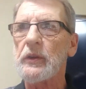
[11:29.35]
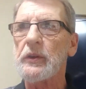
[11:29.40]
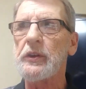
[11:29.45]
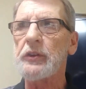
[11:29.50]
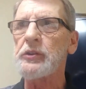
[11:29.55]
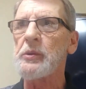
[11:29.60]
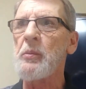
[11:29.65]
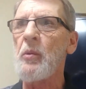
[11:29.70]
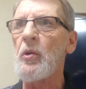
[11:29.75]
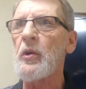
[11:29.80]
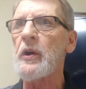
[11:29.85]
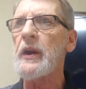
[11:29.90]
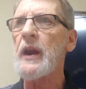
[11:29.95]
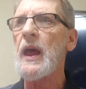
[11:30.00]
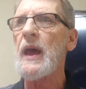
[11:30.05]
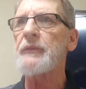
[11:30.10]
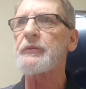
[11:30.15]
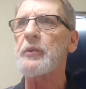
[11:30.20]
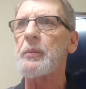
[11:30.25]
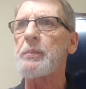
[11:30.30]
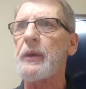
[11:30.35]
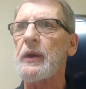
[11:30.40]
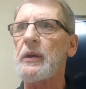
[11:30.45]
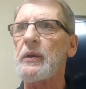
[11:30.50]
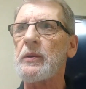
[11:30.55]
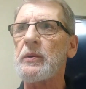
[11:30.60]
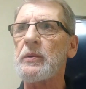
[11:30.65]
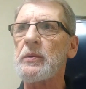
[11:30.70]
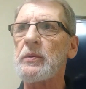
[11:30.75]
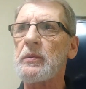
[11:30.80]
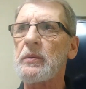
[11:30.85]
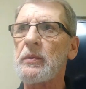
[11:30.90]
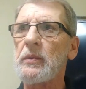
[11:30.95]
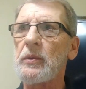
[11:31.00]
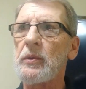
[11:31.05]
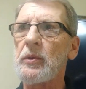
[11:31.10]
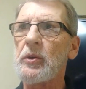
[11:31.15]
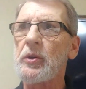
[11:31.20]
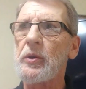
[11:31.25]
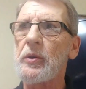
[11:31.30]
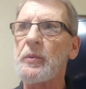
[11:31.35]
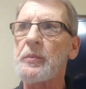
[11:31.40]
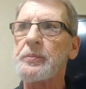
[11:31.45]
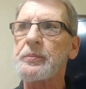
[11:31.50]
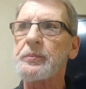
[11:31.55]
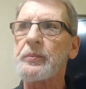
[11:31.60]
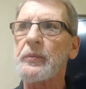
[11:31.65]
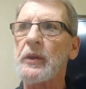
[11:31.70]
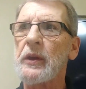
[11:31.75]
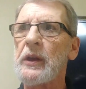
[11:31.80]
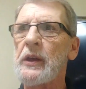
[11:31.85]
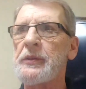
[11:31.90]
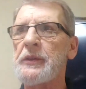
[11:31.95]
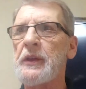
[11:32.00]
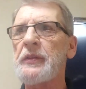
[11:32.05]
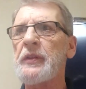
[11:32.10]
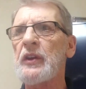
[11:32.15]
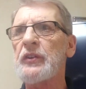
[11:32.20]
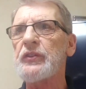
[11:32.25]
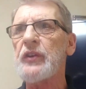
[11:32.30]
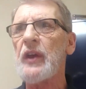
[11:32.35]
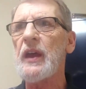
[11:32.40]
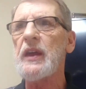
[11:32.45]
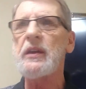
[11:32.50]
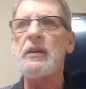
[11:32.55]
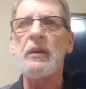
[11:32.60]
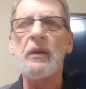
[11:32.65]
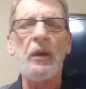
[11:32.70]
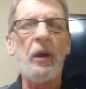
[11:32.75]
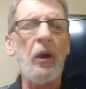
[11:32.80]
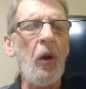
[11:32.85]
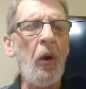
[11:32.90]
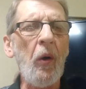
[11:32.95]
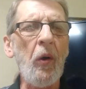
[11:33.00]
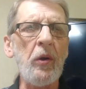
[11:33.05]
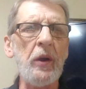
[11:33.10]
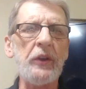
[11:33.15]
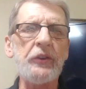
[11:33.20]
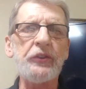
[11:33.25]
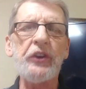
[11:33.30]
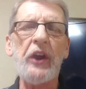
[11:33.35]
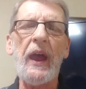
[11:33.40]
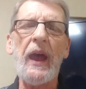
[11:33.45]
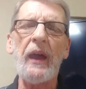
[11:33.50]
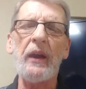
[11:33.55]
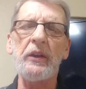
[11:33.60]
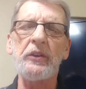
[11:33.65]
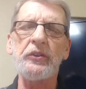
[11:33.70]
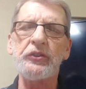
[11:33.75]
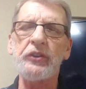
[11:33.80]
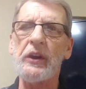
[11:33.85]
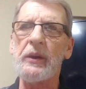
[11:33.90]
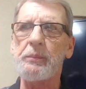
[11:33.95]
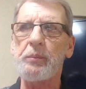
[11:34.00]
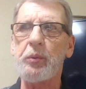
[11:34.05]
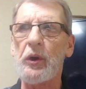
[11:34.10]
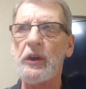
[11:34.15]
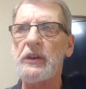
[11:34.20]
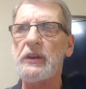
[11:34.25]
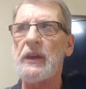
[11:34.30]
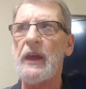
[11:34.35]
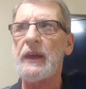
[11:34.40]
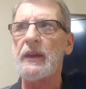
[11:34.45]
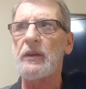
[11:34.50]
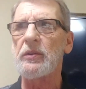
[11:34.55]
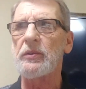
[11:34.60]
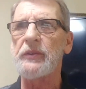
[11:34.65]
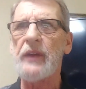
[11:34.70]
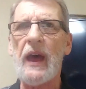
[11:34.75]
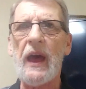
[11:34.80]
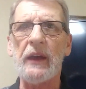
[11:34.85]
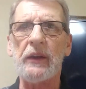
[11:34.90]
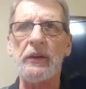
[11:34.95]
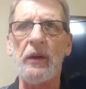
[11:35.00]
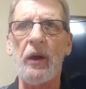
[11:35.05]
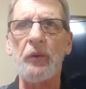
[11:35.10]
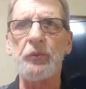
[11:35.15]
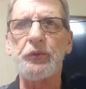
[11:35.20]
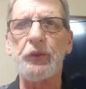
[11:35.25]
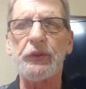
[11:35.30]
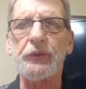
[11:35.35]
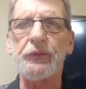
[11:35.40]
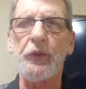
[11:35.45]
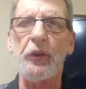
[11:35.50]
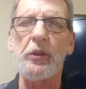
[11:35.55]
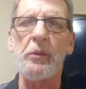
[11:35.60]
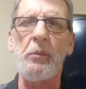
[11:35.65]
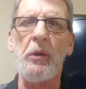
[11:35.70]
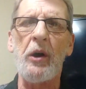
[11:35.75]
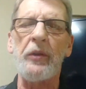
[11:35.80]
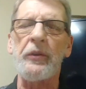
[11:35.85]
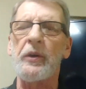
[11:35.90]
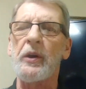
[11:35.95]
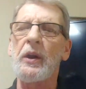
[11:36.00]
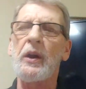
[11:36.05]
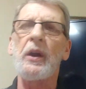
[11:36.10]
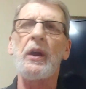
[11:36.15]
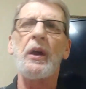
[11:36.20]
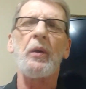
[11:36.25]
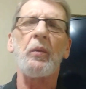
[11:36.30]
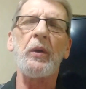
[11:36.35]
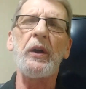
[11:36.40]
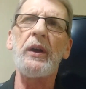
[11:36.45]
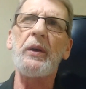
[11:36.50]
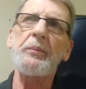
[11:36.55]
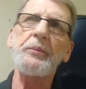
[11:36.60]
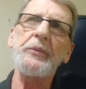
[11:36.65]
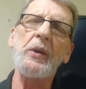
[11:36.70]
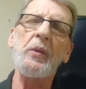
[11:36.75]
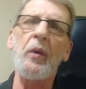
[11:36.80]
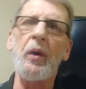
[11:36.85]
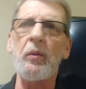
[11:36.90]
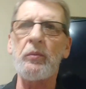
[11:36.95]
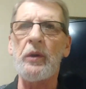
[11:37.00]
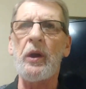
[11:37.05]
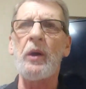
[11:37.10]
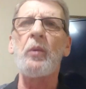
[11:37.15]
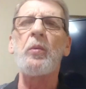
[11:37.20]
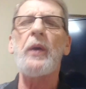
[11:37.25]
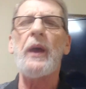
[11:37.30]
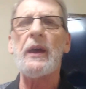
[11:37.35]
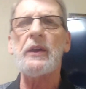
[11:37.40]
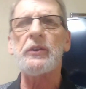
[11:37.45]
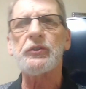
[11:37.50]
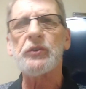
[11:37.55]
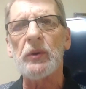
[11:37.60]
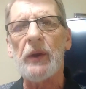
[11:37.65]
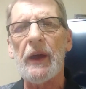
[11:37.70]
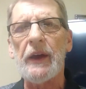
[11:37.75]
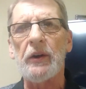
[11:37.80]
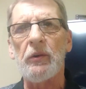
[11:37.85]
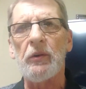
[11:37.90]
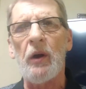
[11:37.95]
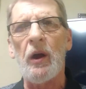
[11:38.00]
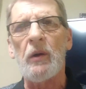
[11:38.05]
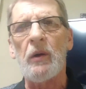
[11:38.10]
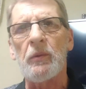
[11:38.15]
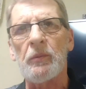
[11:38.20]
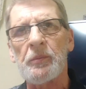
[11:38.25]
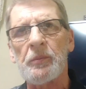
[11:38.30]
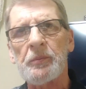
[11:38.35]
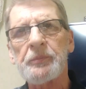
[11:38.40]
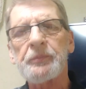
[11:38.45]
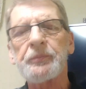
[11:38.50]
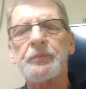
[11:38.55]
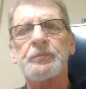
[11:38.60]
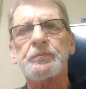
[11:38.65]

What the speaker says: get the morning after pill. And then they say, or a challenging prenatal diagnosis for the mother. Well, you won't know that until later on.